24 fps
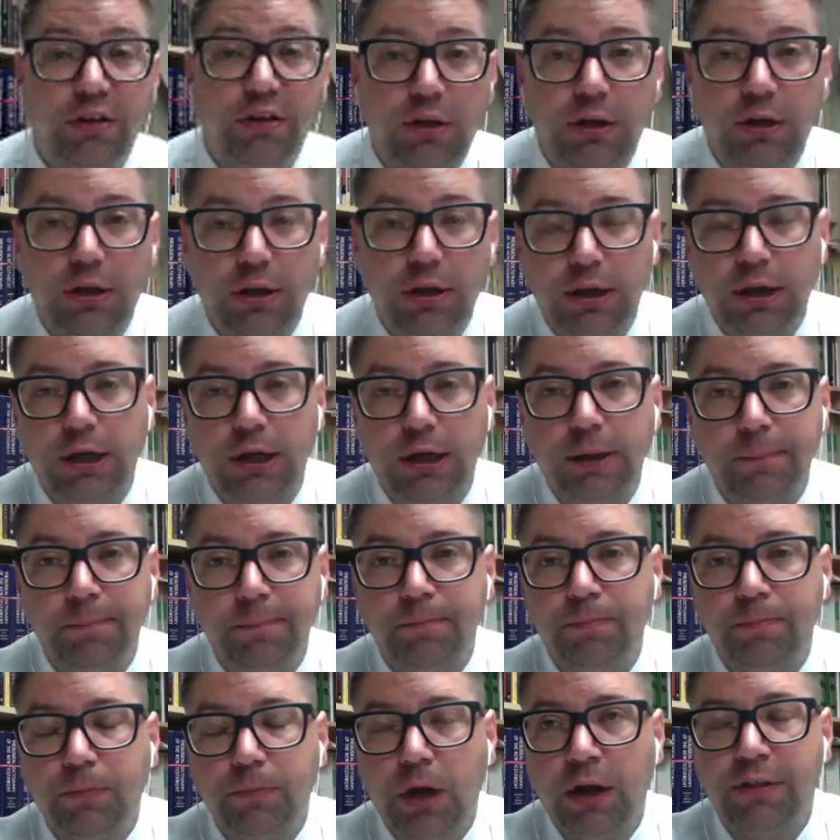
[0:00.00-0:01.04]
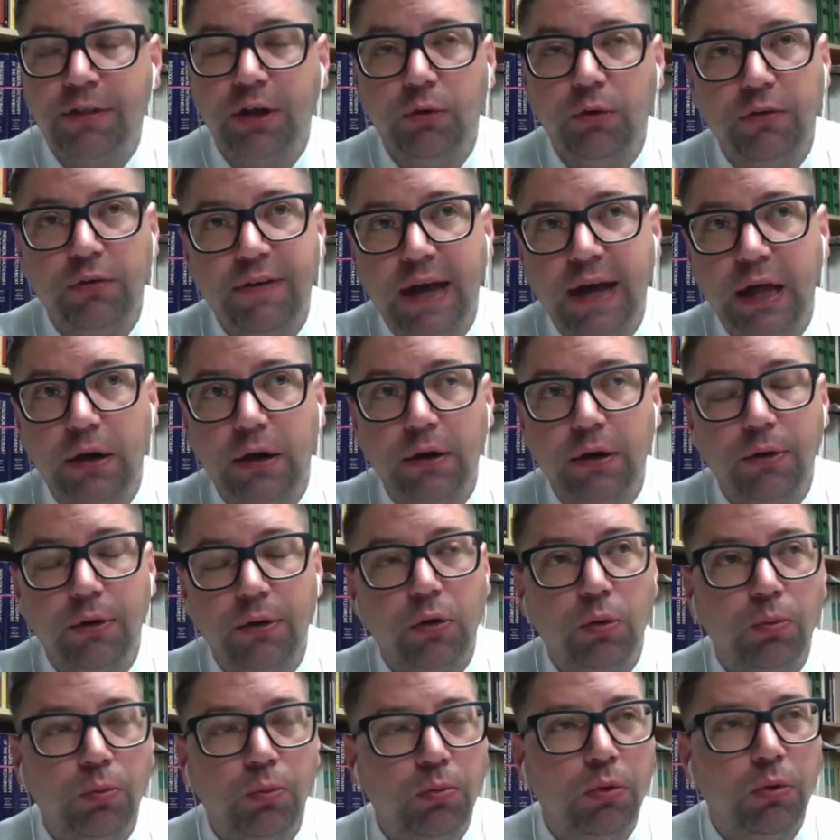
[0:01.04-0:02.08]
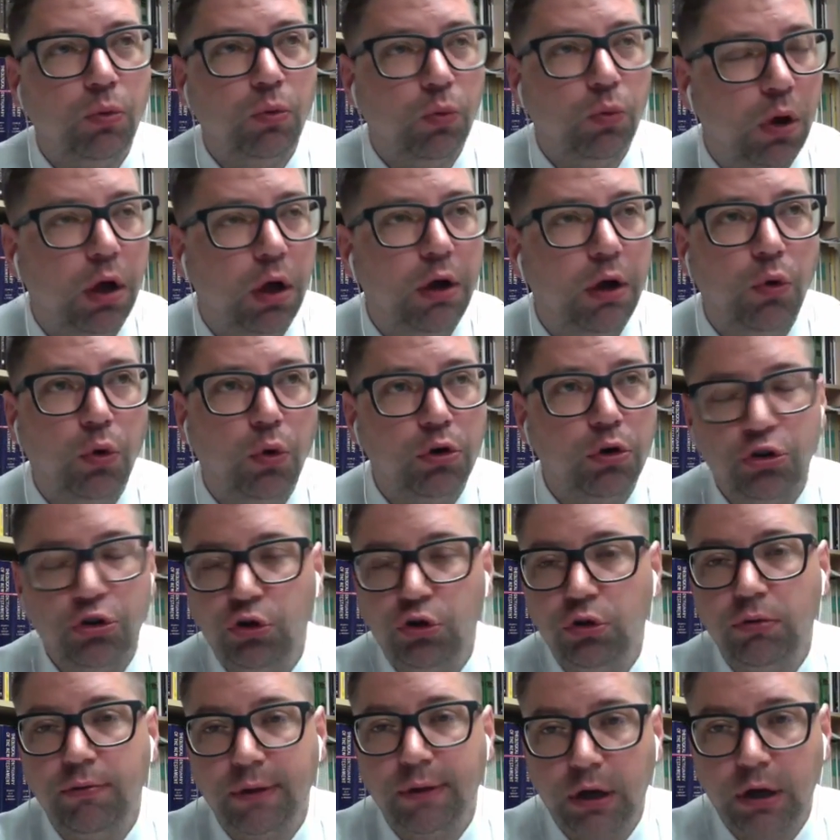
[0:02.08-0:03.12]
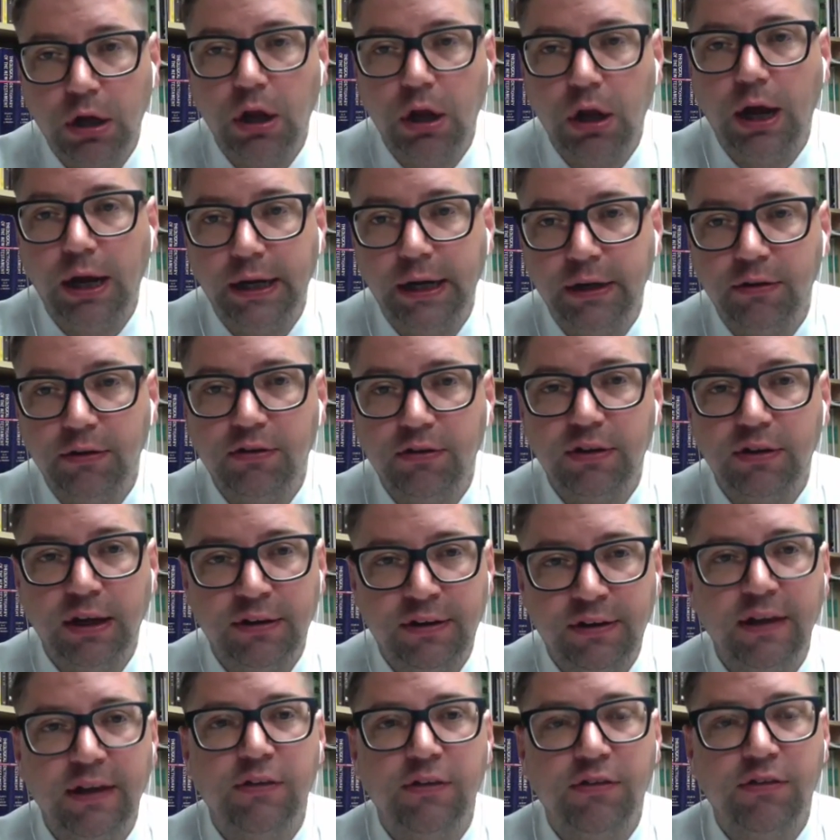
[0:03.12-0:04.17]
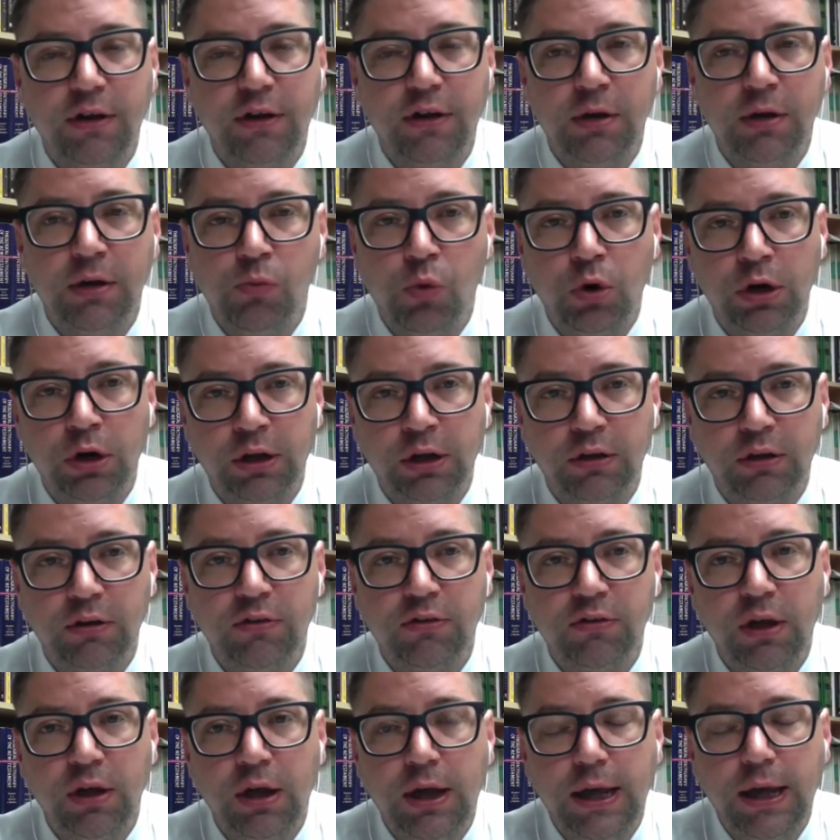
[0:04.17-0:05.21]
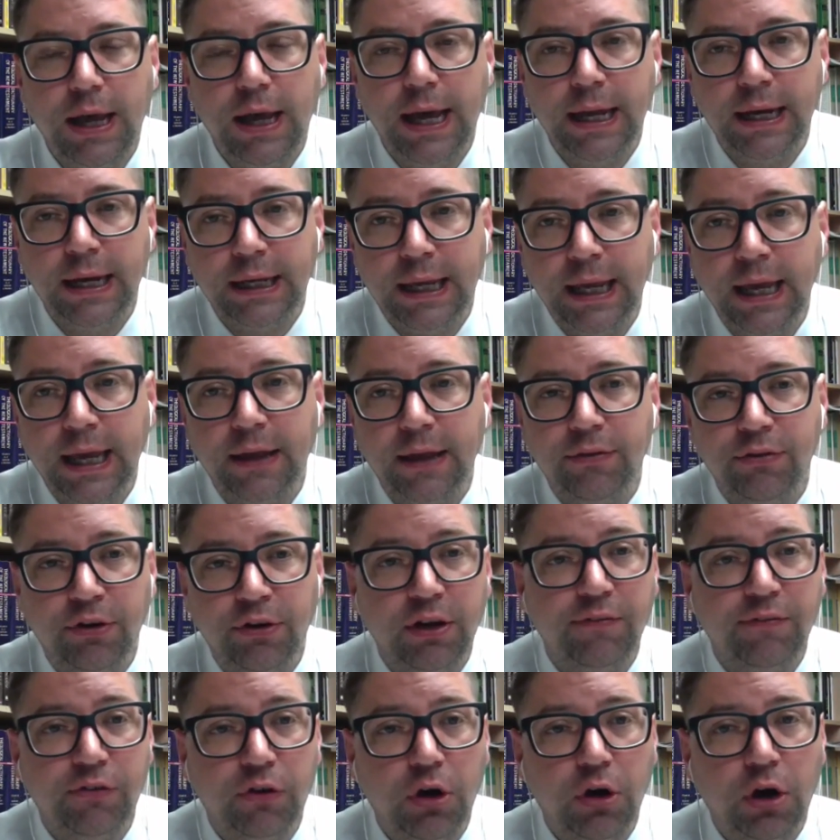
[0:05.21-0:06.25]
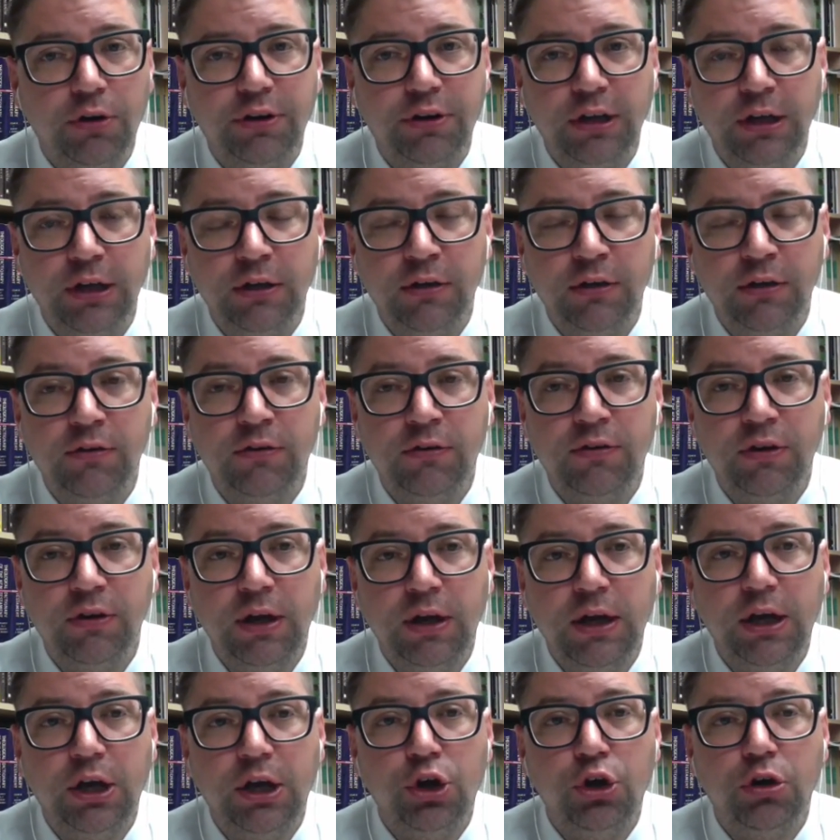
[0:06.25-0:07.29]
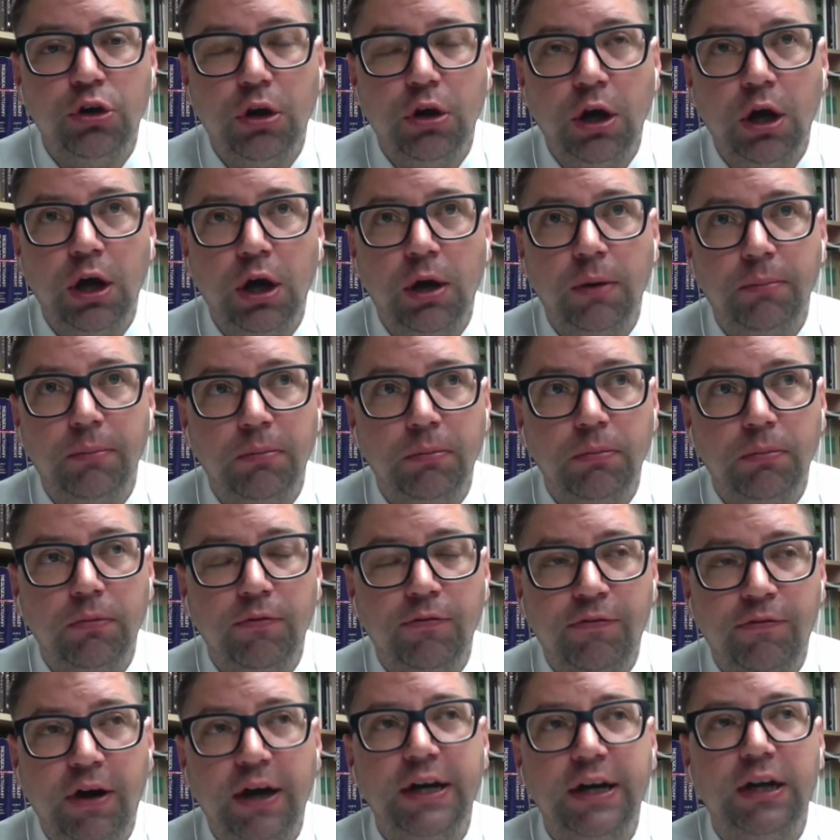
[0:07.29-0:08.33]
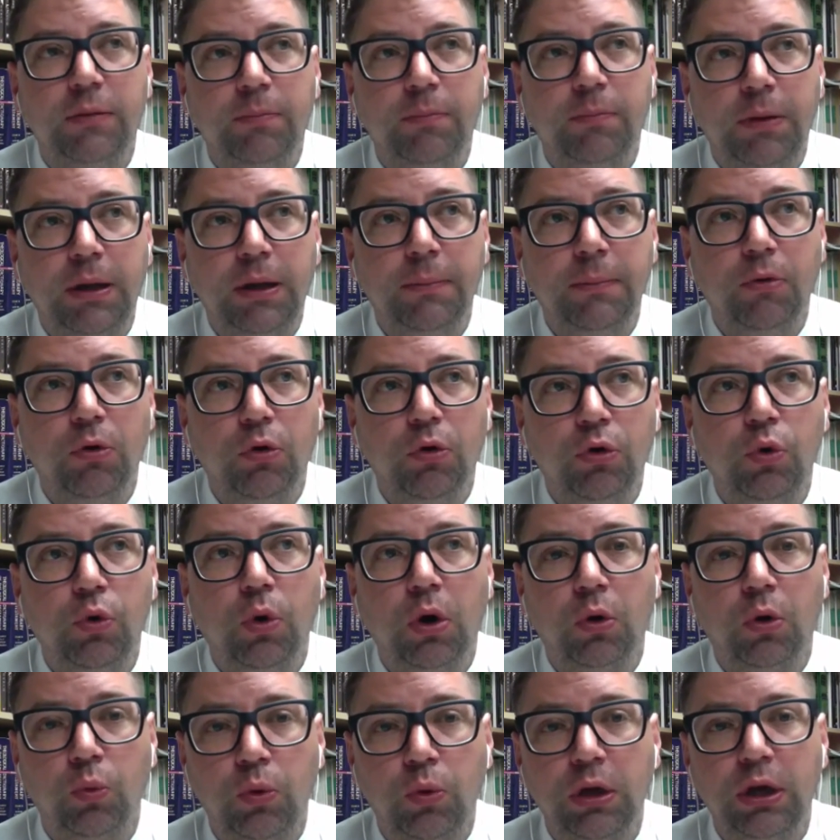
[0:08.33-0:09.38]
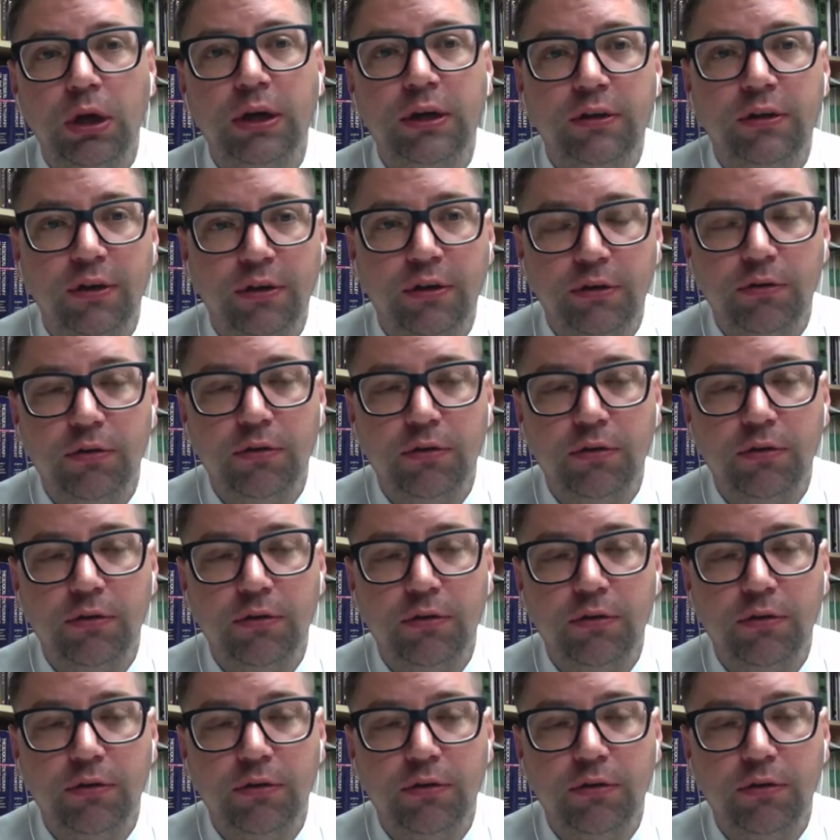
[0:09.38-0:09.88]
I think we've had one or two of the clients attend Sunday mornings. And again, the difficulty is finding people who are willing to